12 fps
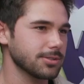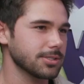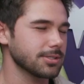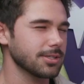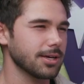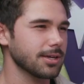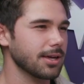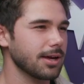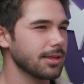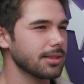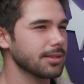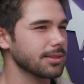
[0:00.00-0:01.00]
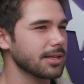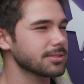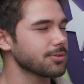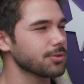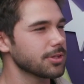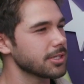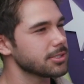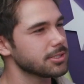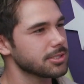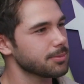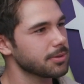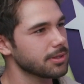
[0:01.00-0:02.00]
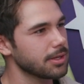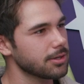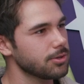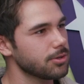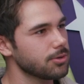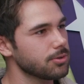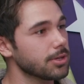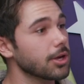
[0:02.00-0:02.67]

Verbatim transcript: I was just like, like that's a relationship thing that you do.